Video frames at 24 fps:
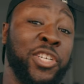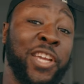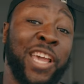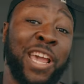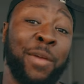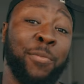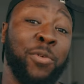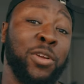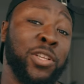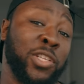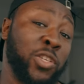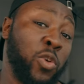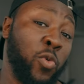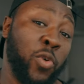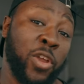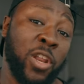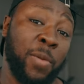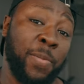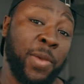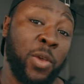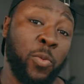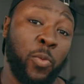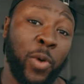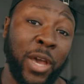camera is going
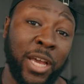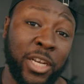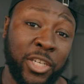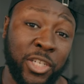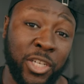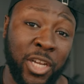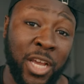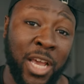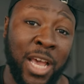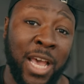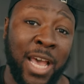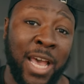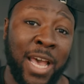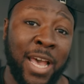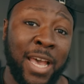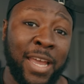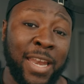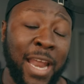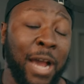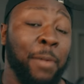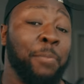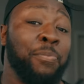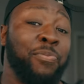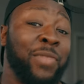to be which.
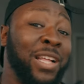Now,